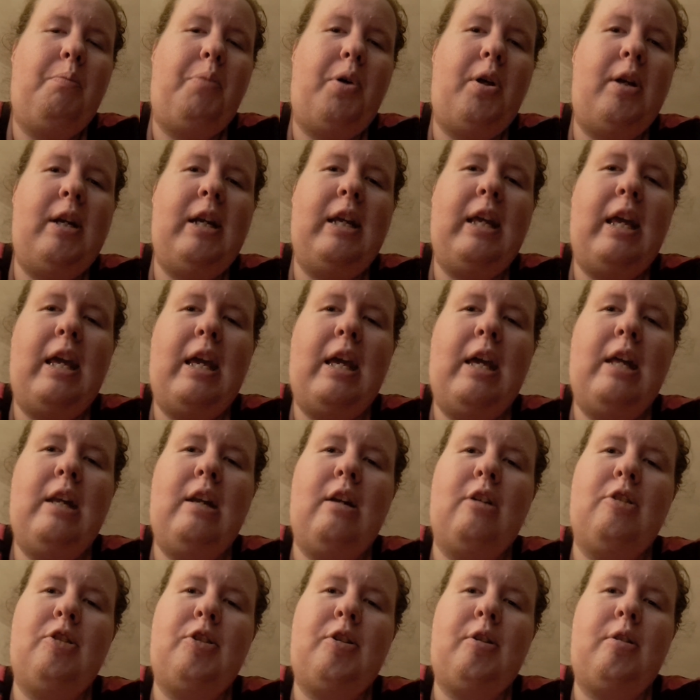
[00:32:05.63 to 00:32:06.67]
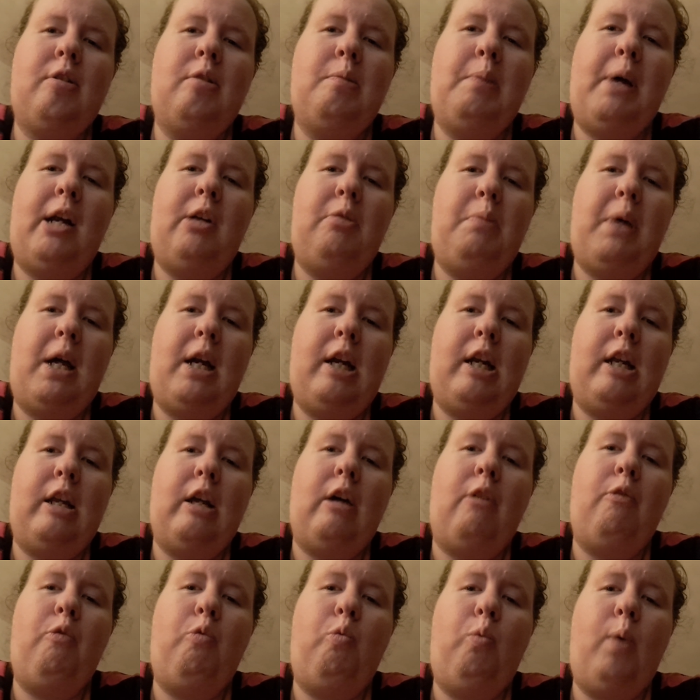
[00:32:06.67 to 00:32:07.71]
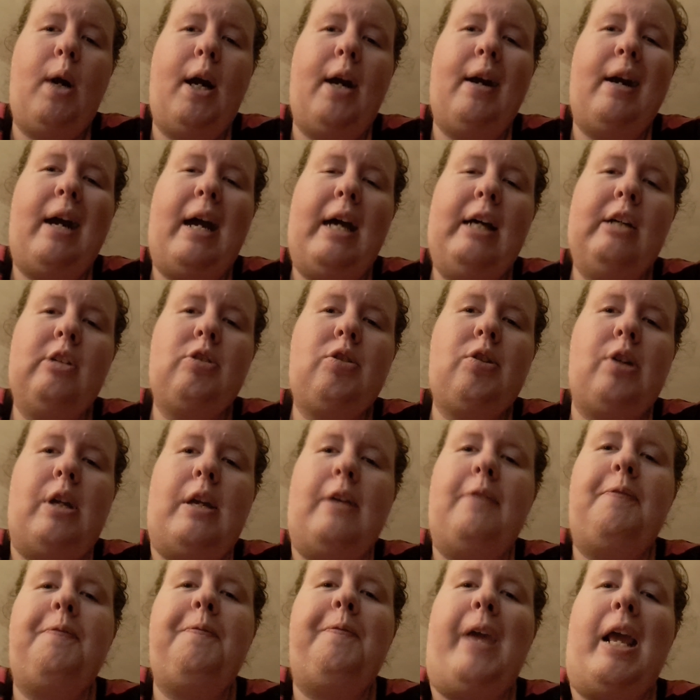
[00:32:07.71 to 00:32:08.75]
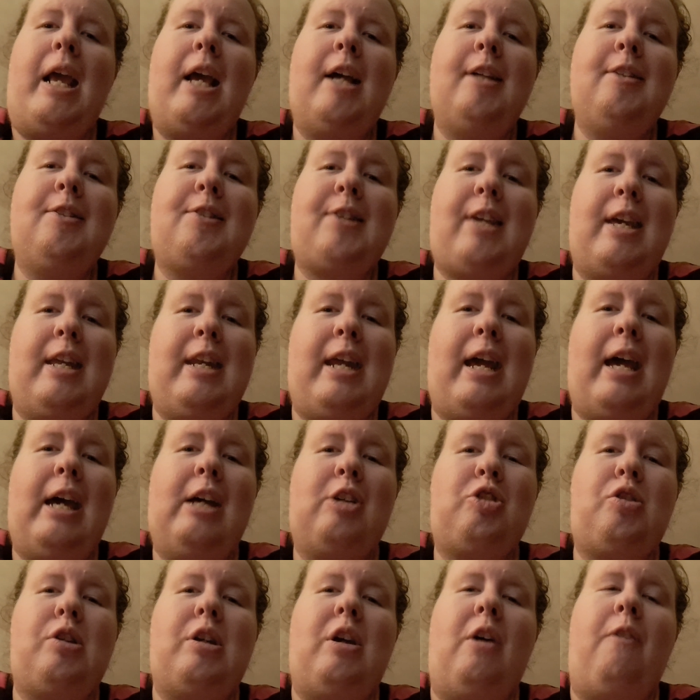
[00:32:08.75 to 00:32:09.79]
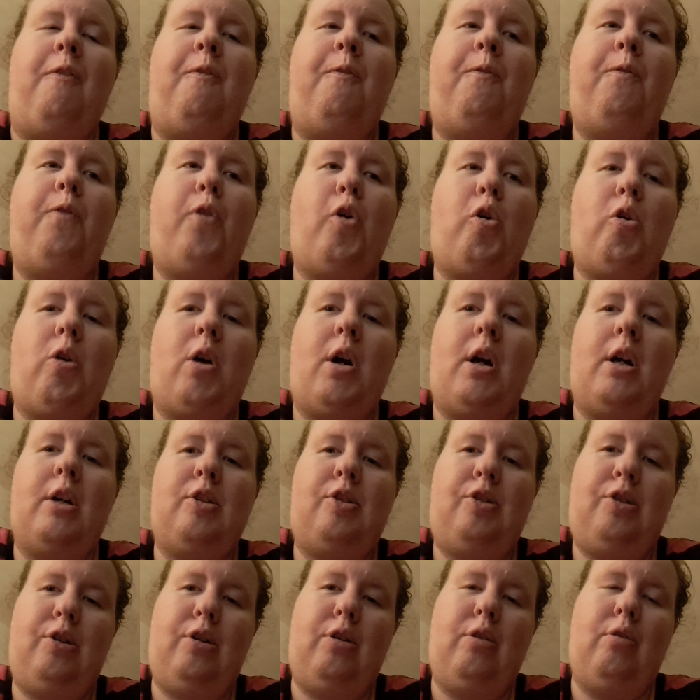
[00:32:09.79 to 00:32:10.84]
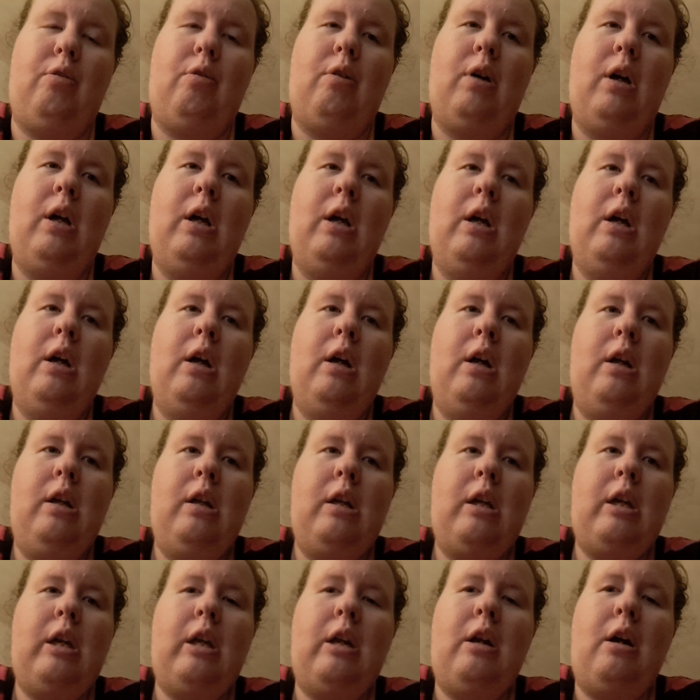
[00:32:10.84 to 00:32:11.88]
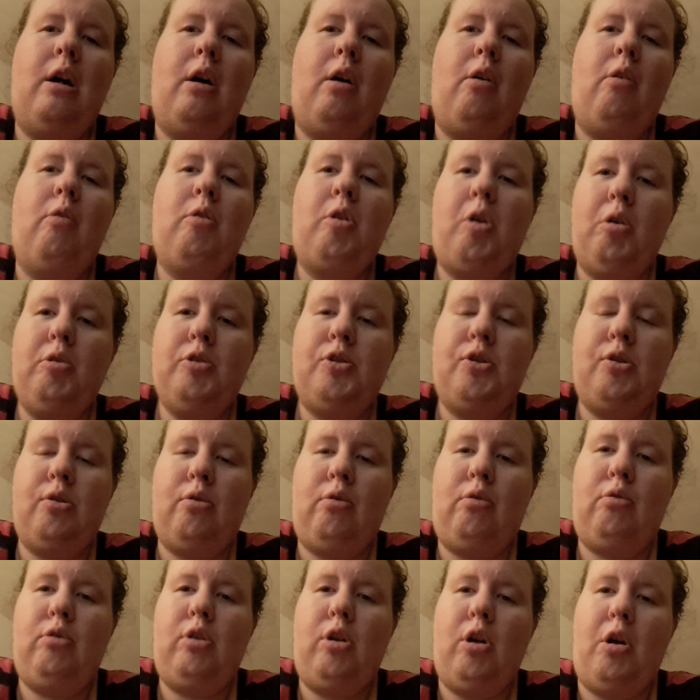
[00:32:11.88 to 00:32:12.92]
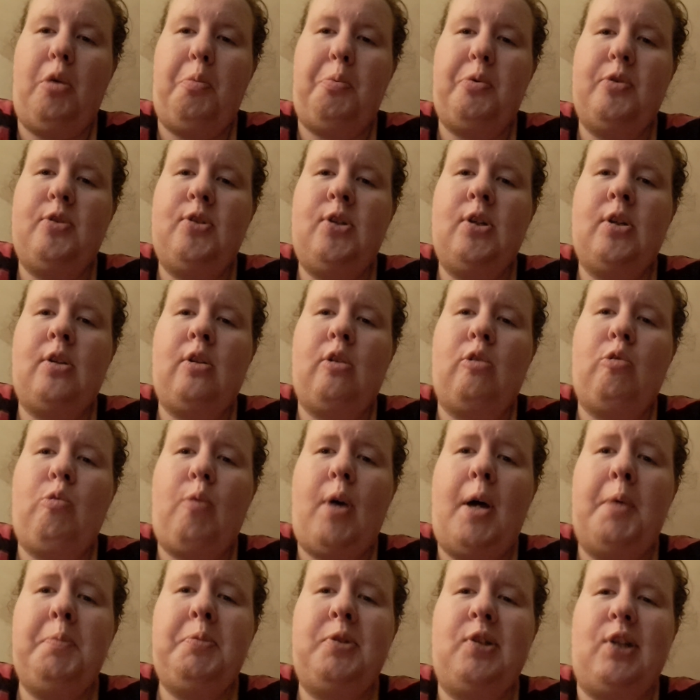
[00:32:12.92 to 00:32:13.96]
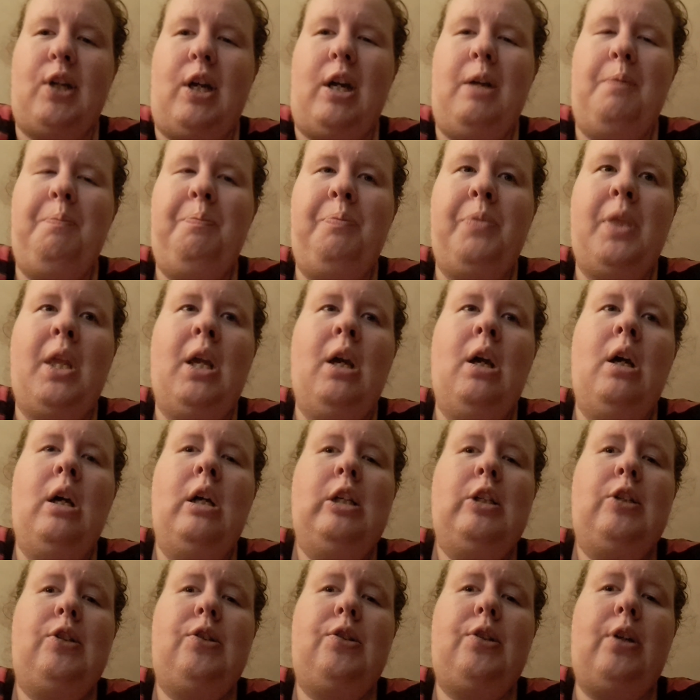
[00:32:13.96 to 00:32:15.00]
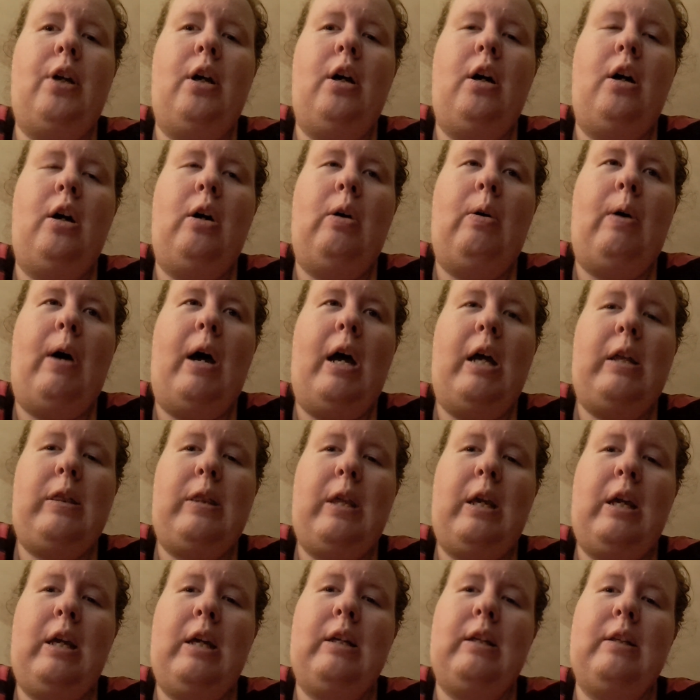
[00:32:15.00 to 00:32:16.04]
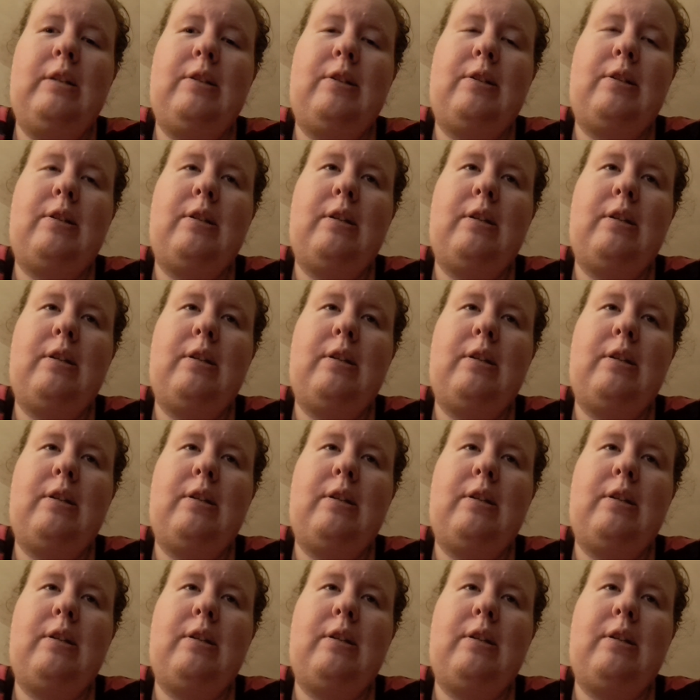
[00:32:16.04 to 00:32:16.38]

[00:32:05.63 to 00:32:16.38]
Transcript: putting in a certain amount of money of where actually fans can actually afford to, you know, go to your particular website. So I think